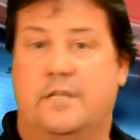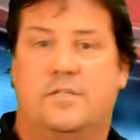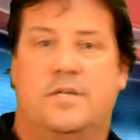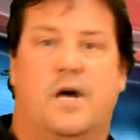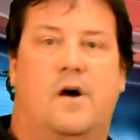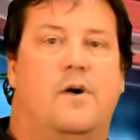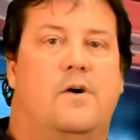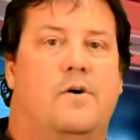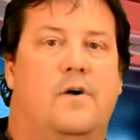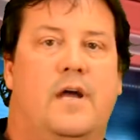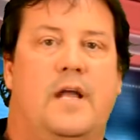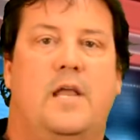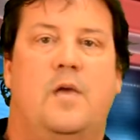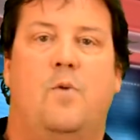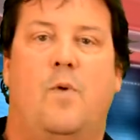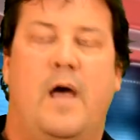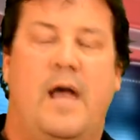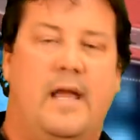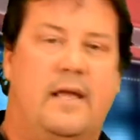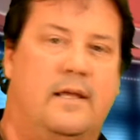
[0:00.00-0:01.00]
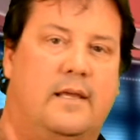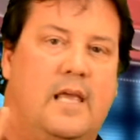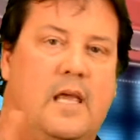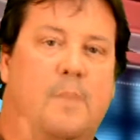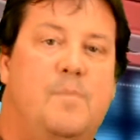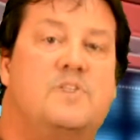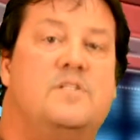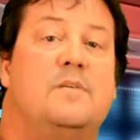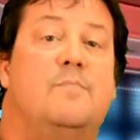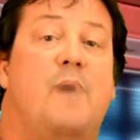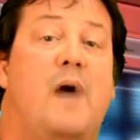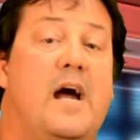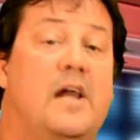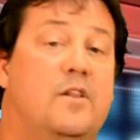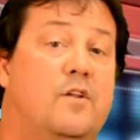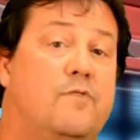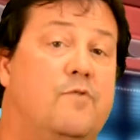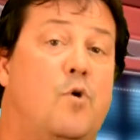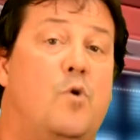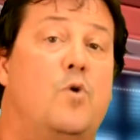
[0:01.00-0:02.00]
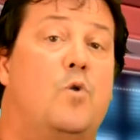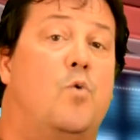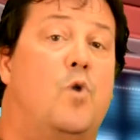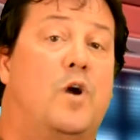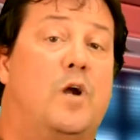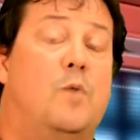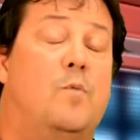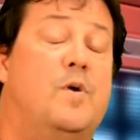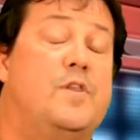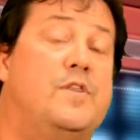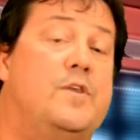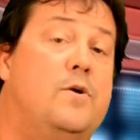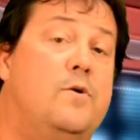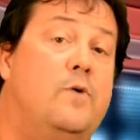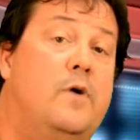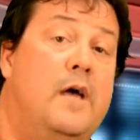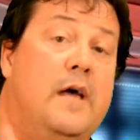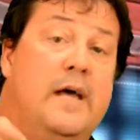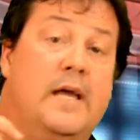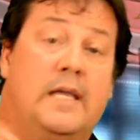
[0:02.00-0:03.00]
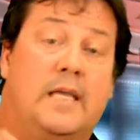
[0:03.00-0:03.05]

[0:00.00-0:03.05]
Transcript: So anyway, keep us in mind. Look forward to working with you.